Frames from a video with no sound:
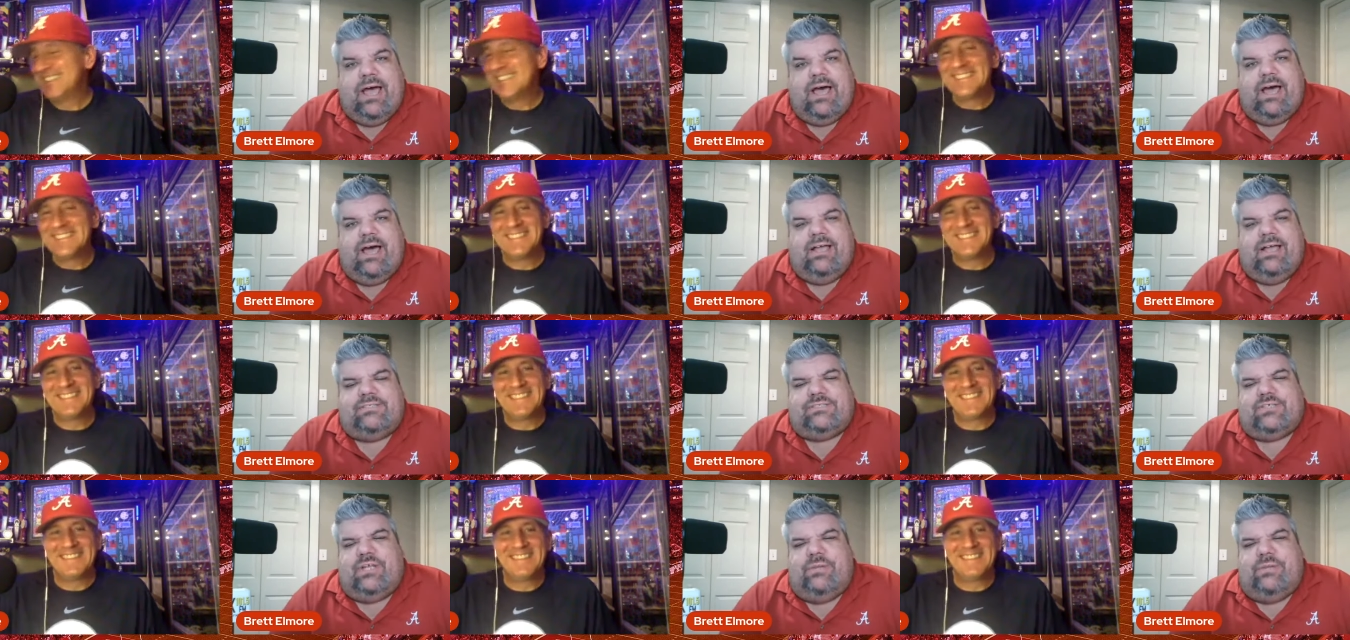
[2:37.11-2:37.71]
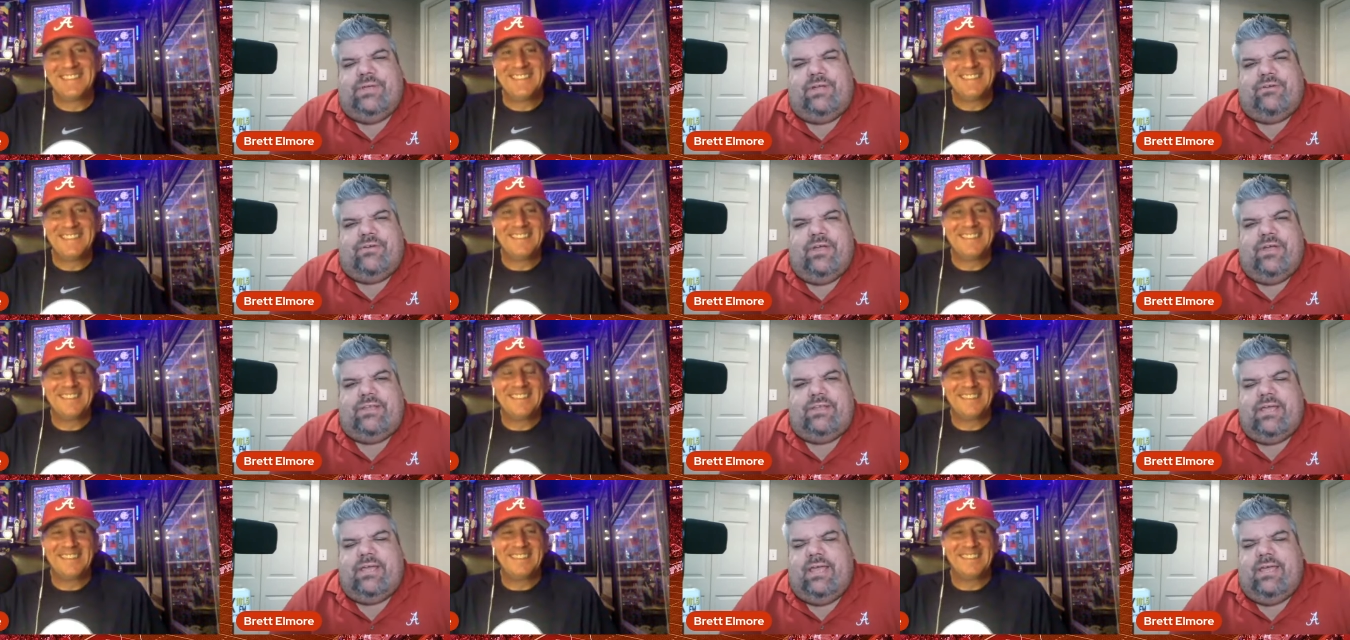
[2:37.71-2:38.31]
Speaker 1: It's going to be a
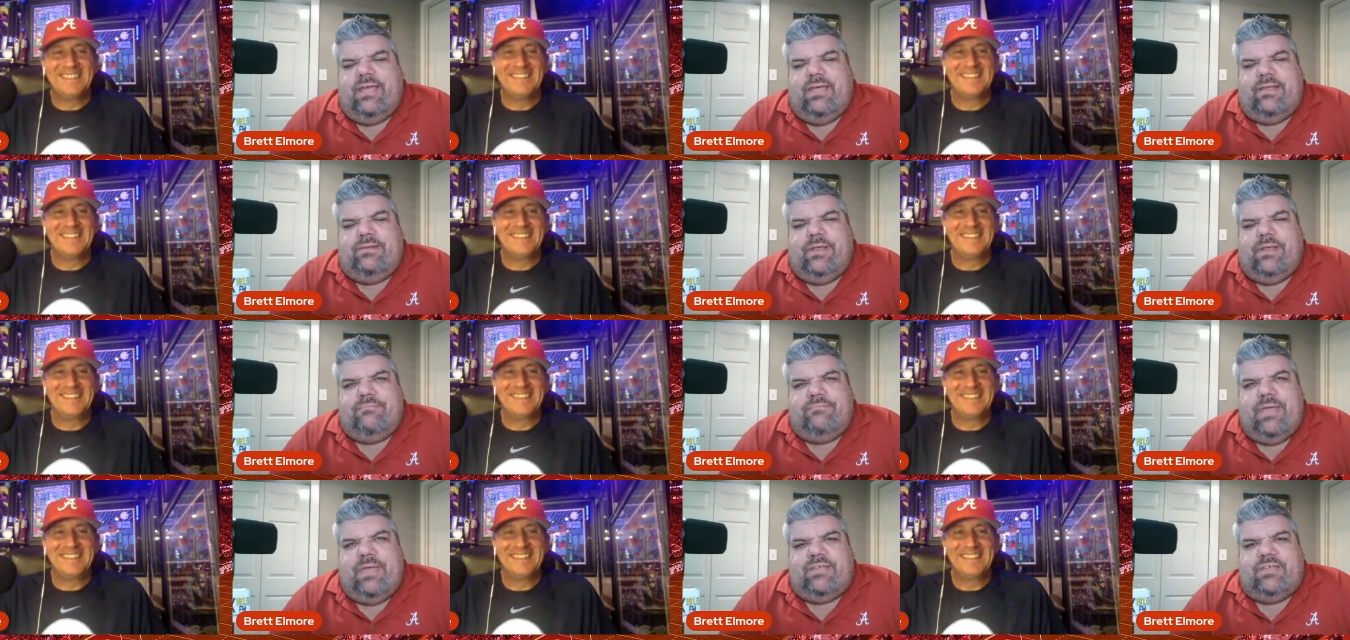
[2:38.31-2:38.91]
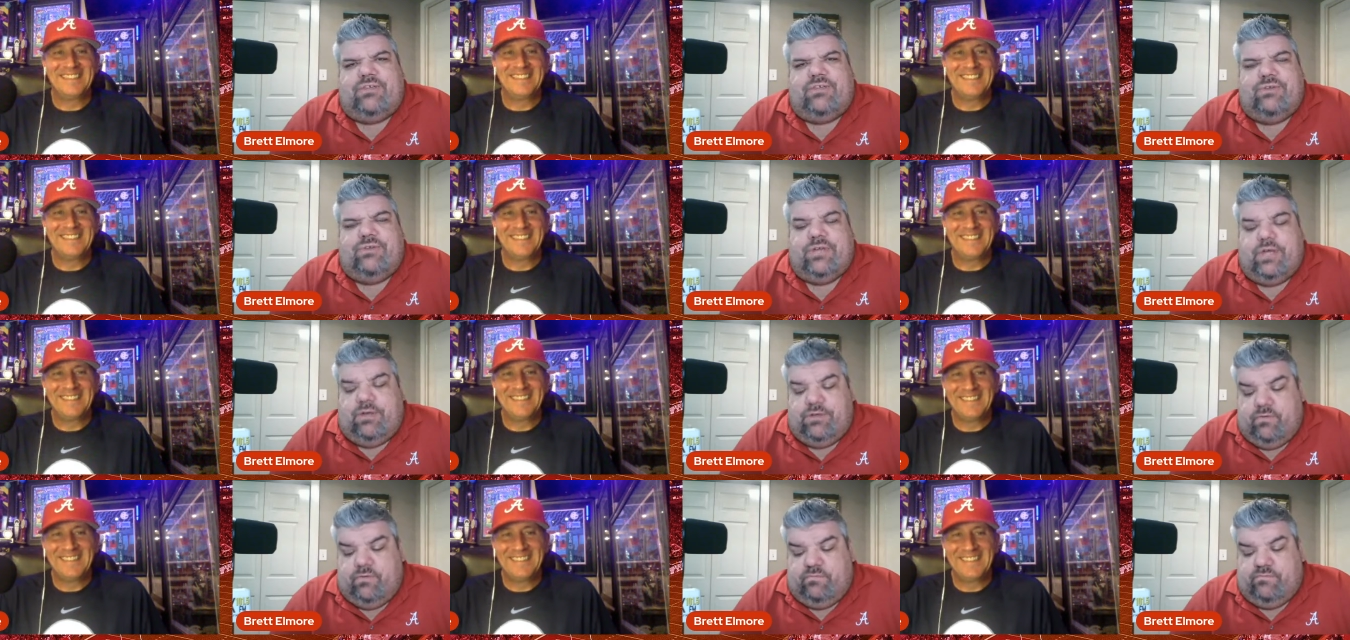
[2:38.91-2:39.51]
great day, and Mick, you
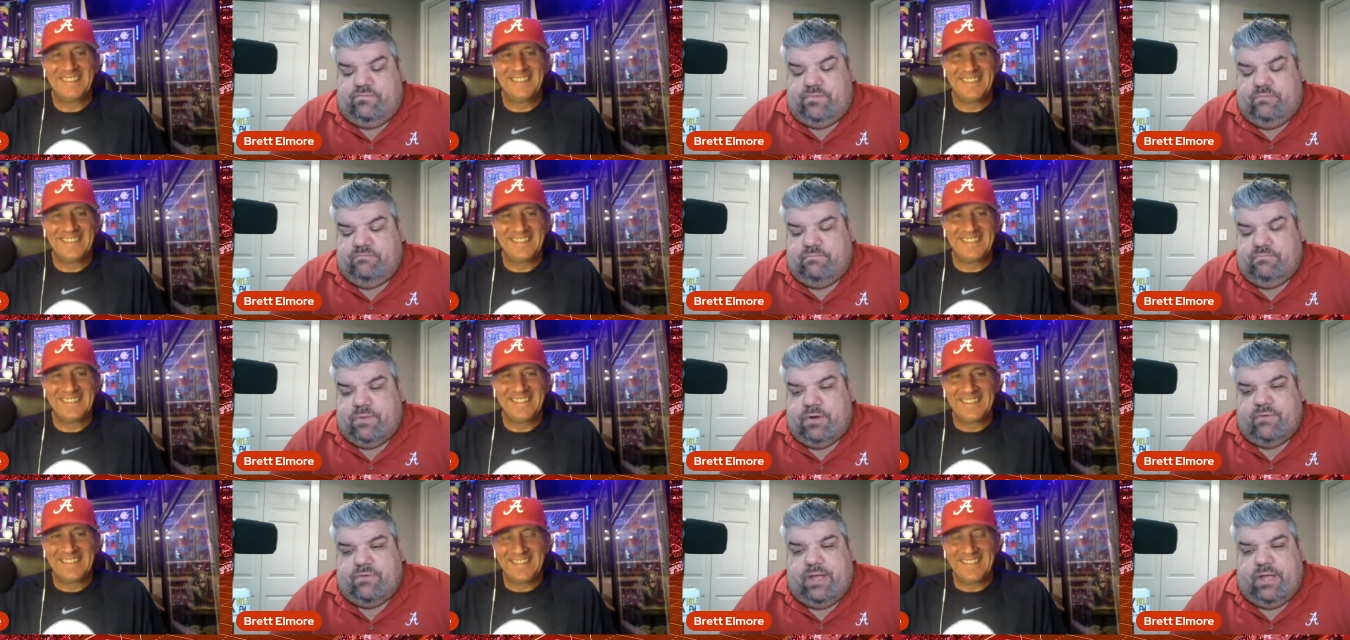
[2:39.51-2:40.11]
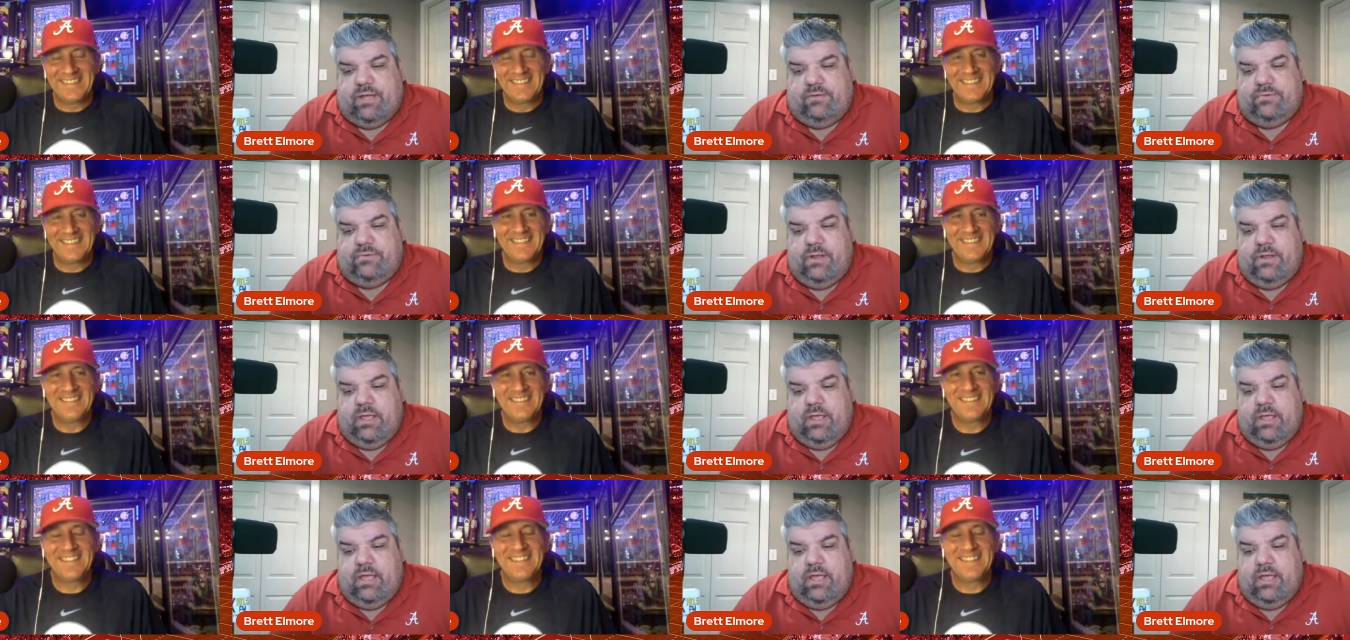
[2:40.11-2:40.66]
know, you've been around